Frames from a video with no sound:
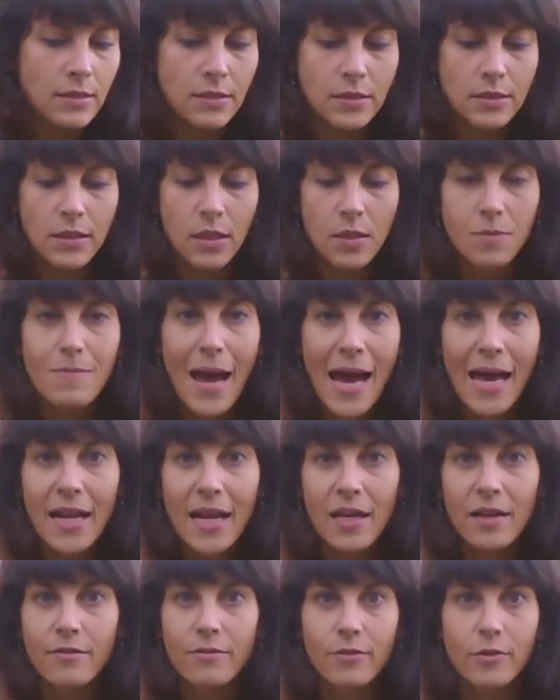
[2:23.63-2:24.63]

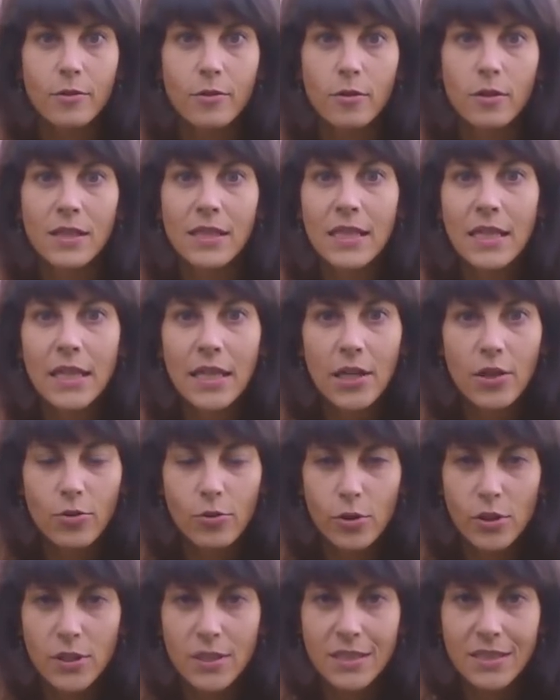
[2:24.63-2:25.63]
dogmatic or linear
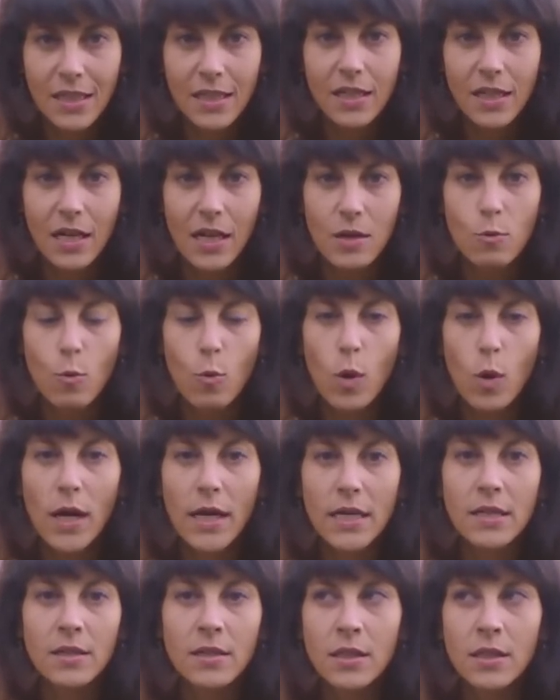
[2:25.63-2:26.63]
or stuck on
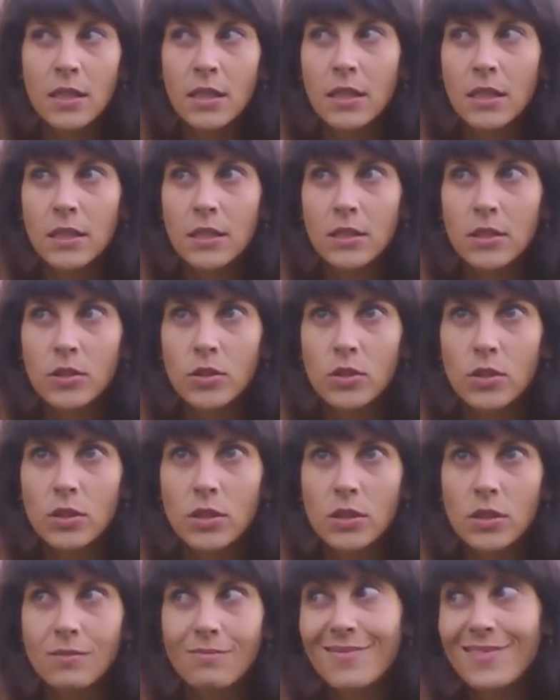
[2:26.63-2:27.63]
one
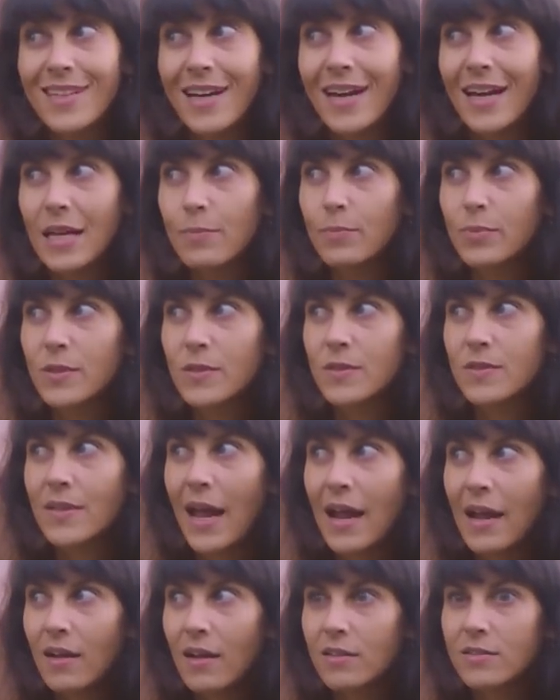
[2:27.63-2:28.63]
type,
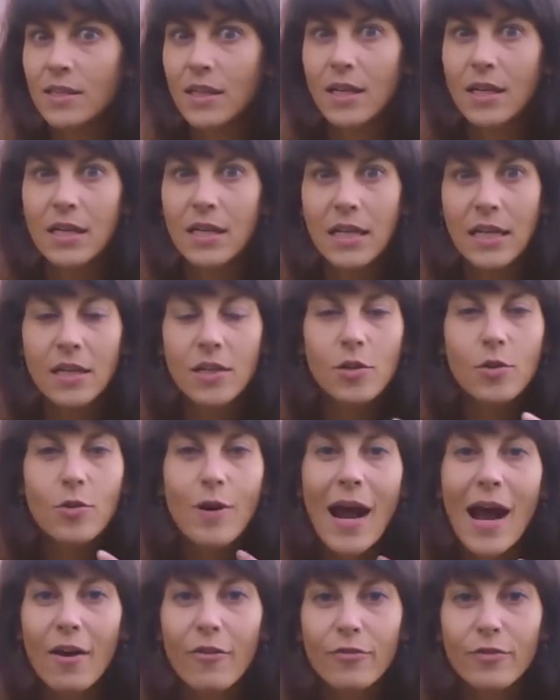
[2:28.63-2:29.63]
style, technique,
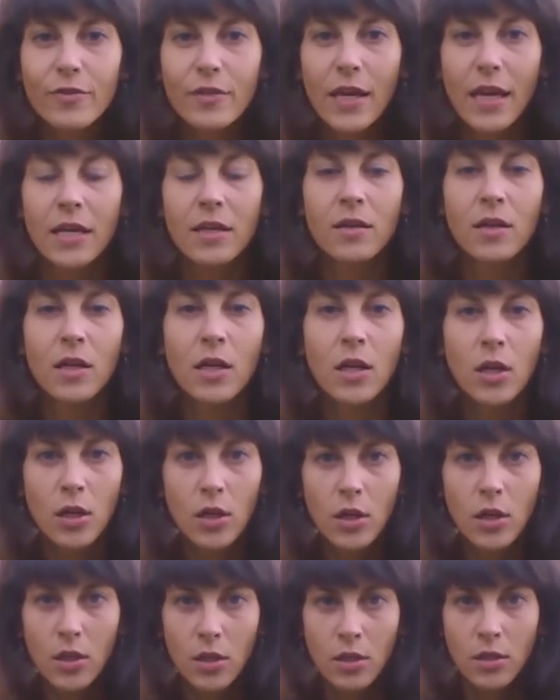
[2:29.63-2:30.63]
craft, then
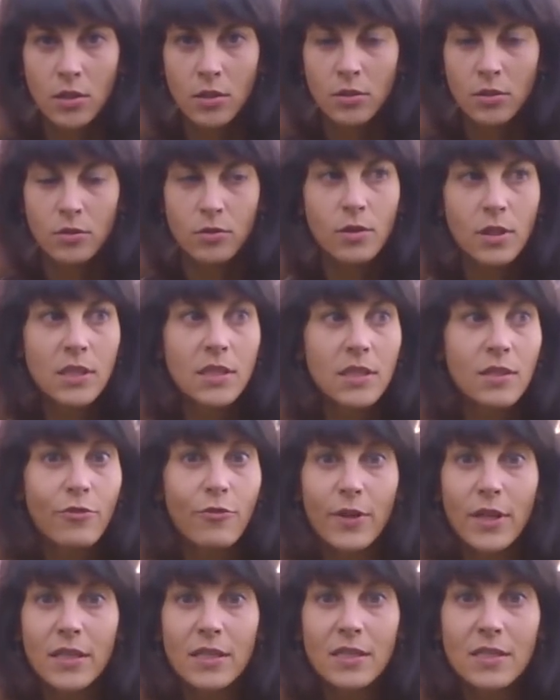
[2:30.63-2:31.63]
you can
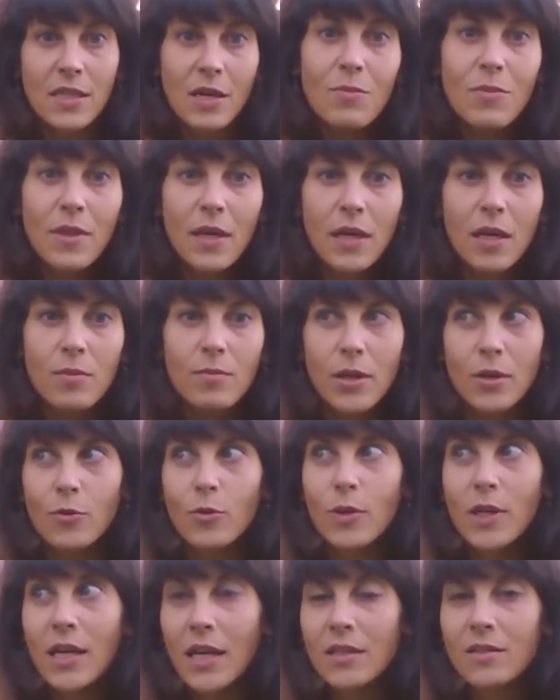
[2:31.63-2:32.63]
defeat something, but you
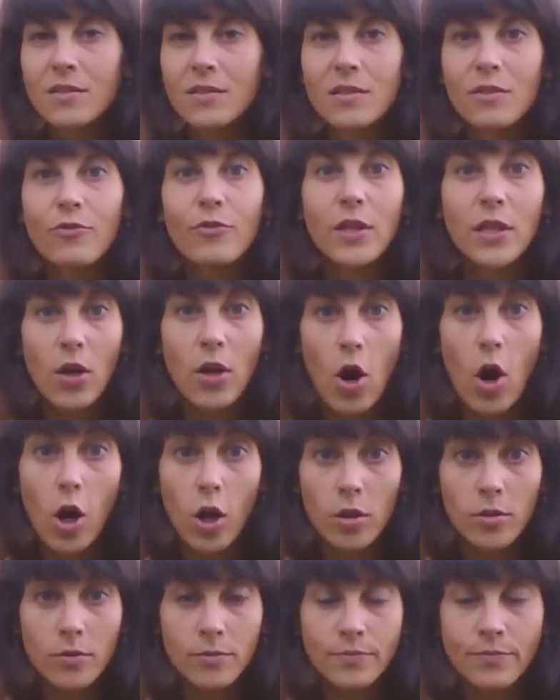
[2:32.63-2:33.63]
can't defeat all.